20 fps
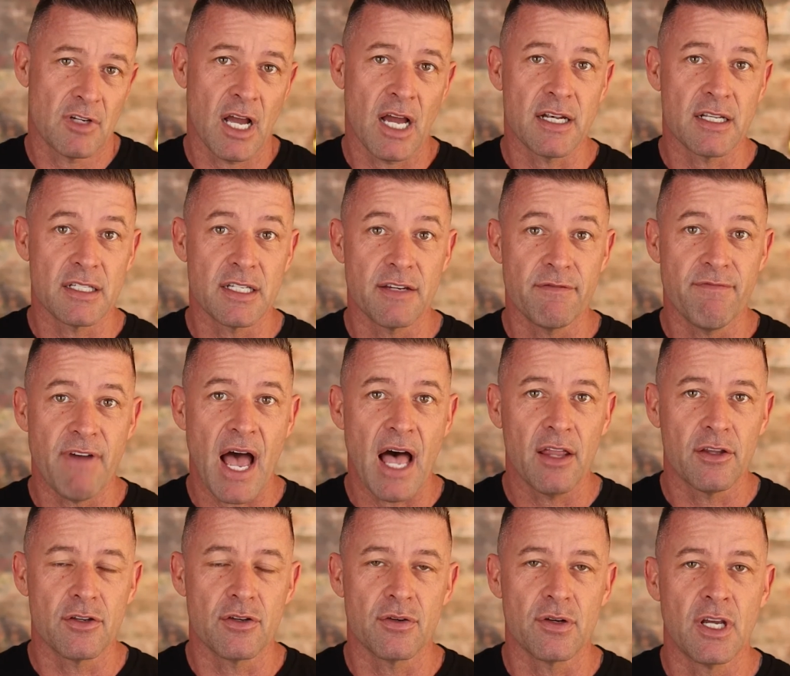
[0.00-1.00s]
gotten
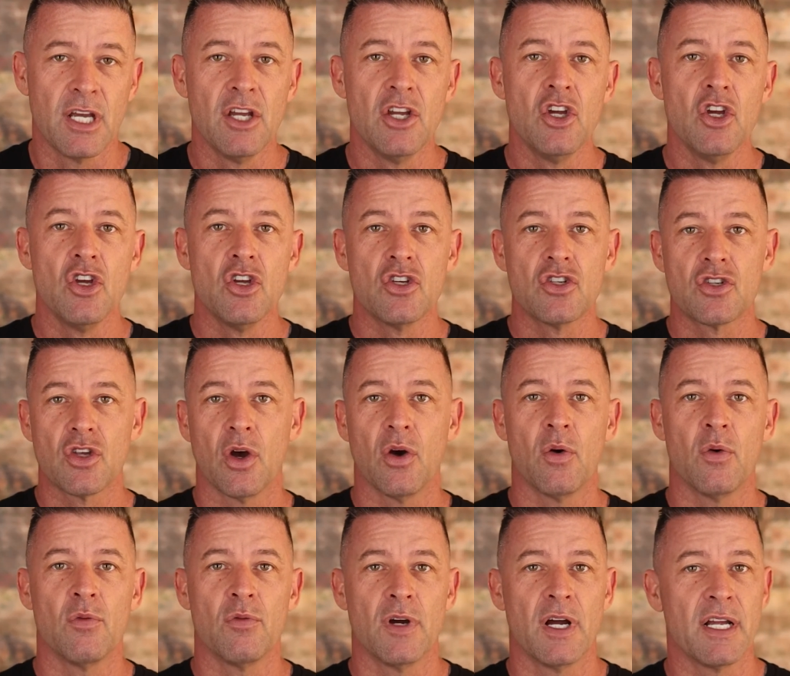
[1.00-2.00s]
devalued. So